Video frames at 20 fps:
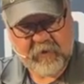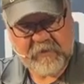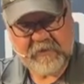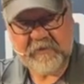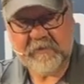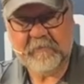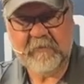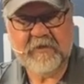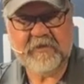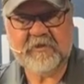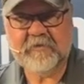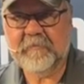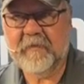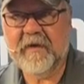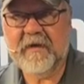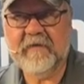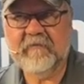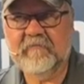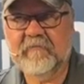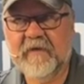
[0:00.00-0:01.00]
Price and budget
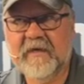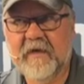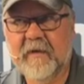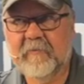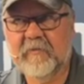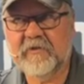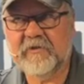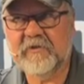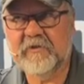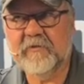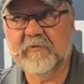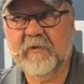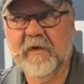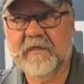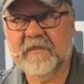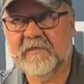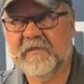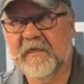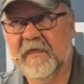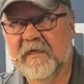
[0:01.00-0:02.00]
might even be number 2,
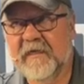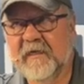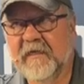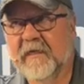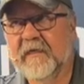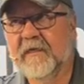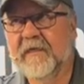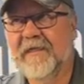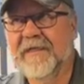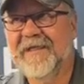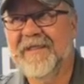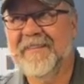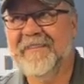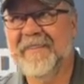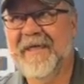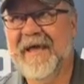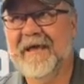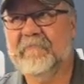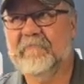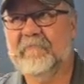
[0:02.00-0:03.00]
right? Setting
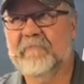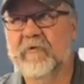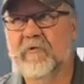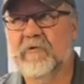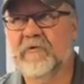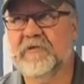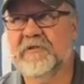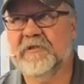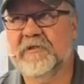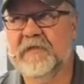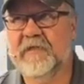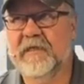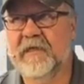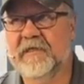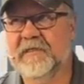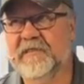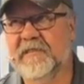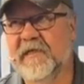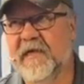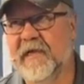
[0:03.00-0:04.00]
that first
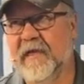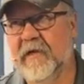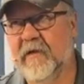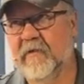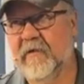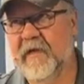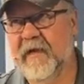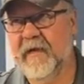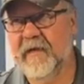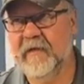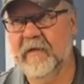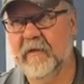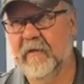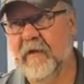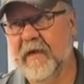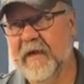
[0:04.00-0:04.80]
and saying, okay,